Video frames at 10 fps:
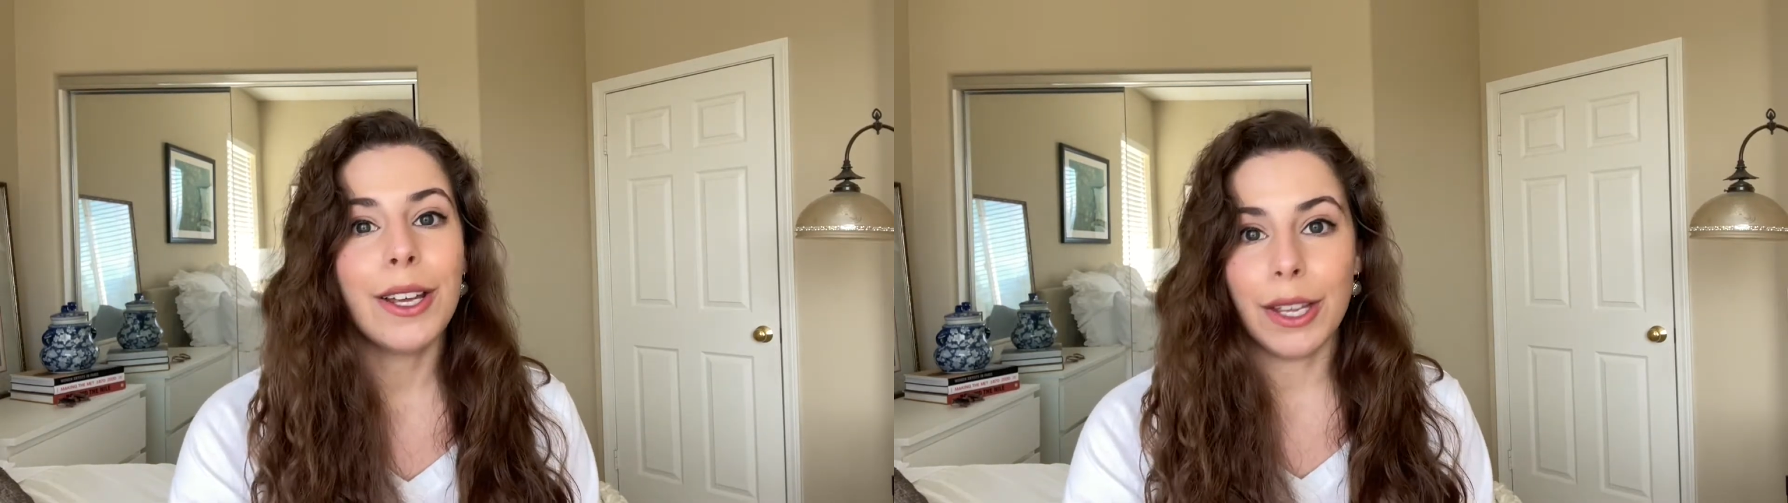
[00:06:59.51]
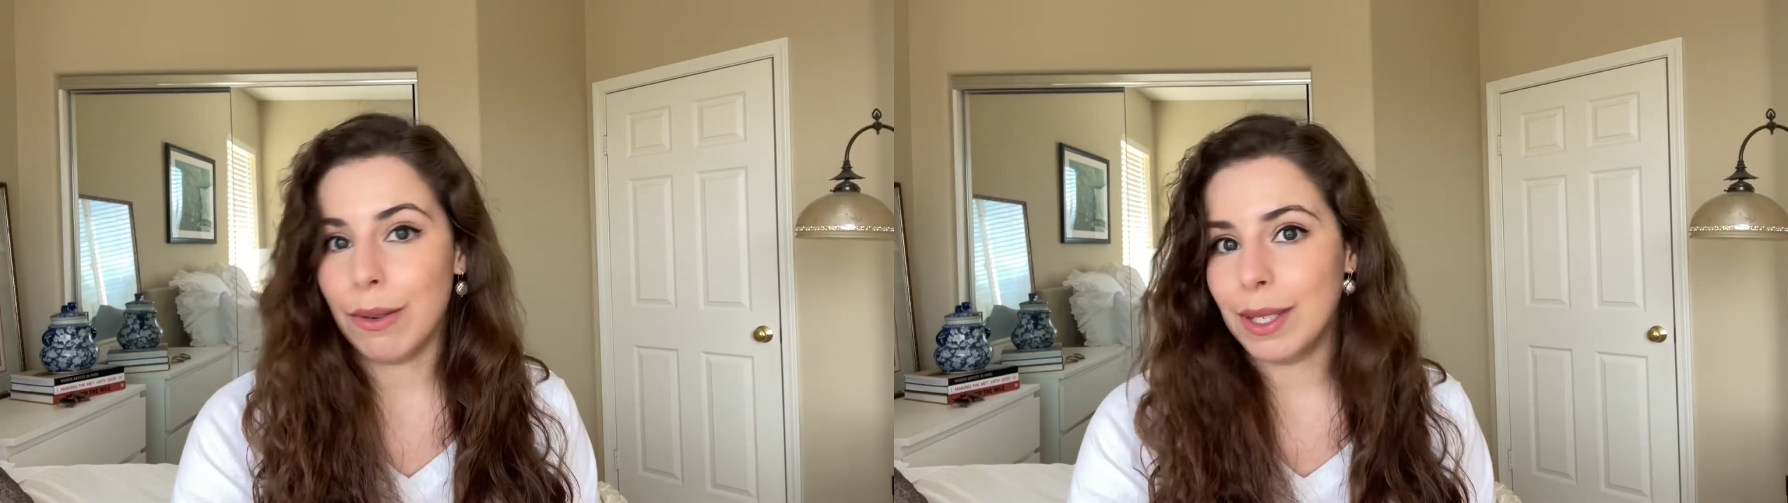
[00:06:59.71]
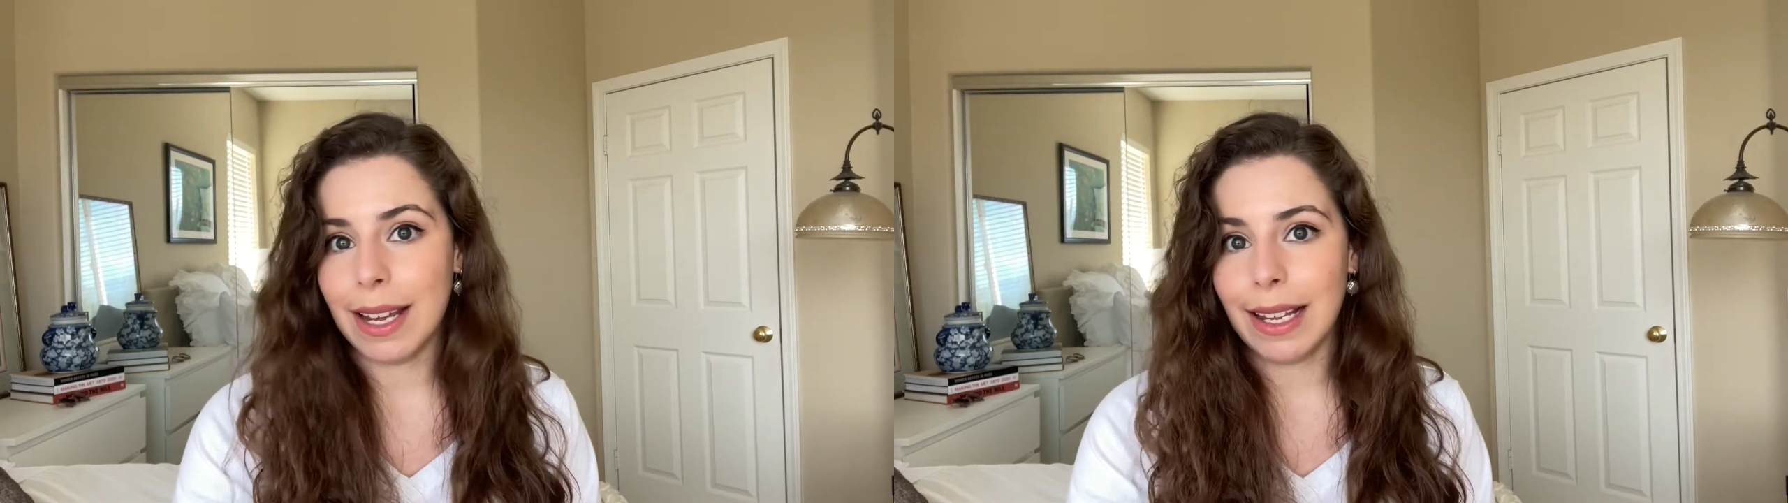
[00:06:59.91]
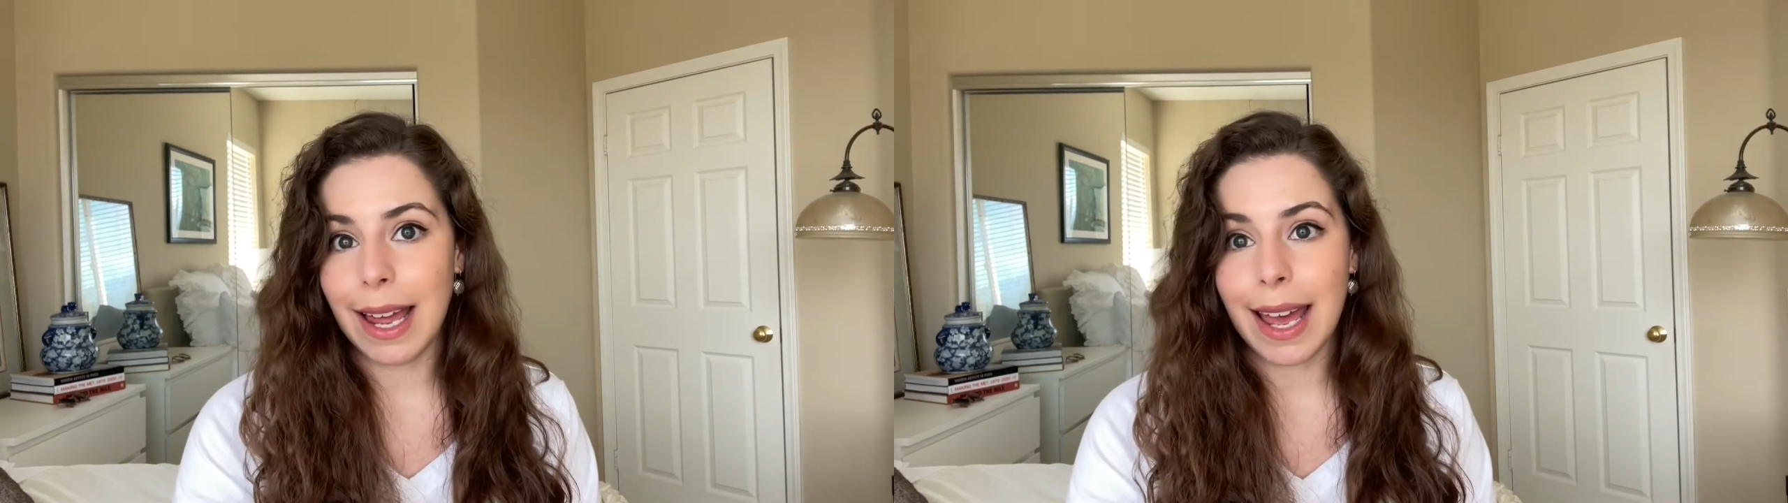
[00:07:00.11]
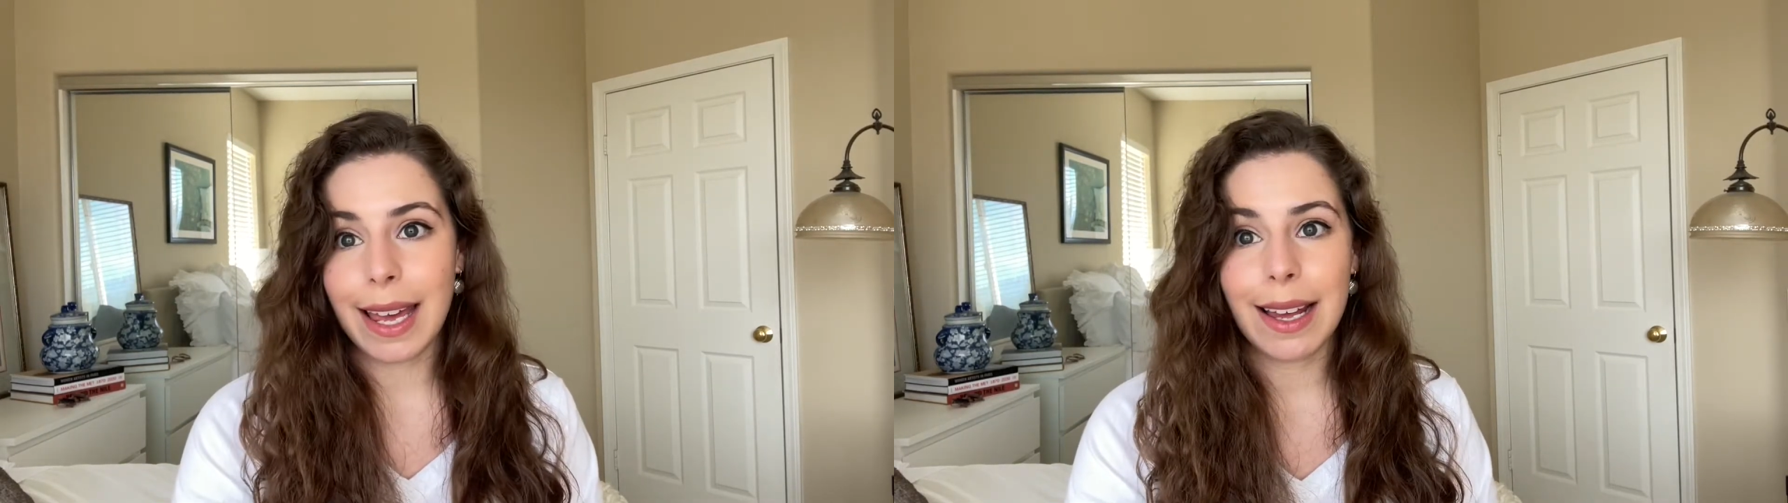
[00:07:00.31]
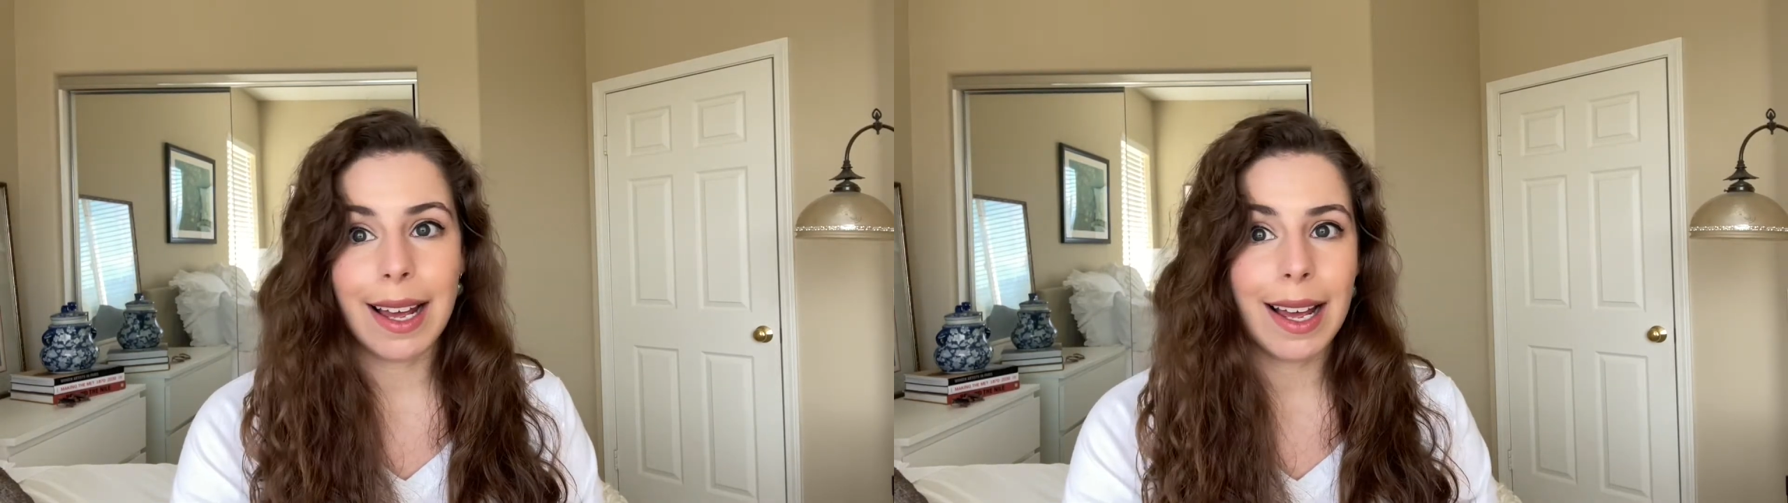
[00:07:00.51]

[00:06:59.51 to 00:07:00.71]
UCLA